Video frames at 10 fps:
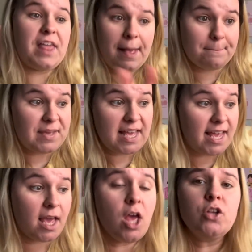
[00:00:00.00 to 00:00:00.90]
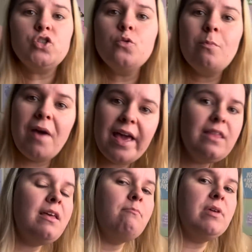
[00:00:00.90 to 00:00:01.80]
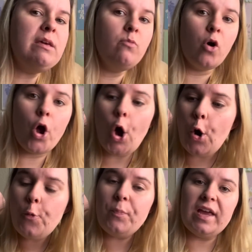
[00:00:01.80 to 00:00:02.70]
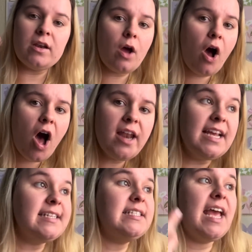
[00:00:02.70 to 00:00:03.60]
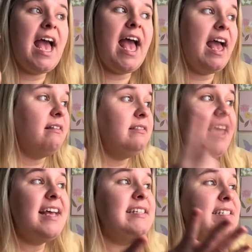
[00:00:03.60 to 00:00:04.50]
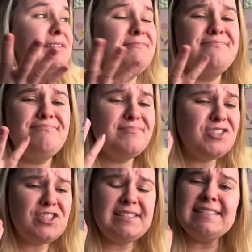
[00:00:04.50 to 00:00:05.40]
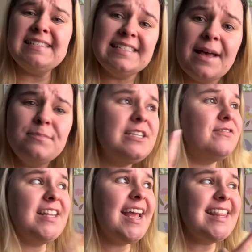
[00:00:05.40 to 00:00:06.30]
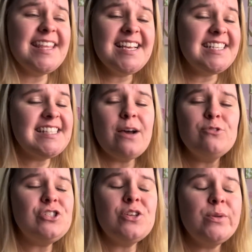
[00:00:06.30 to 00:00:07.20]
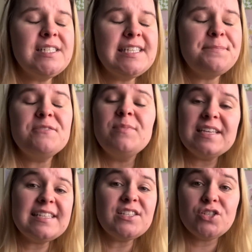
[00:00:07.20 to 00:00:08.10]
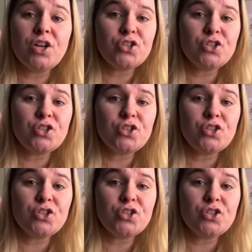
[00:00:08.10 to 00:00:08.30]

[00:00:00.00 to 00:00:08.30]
that be to make them be more open, honest, less just deceptive like this. That was so deceptive because that's not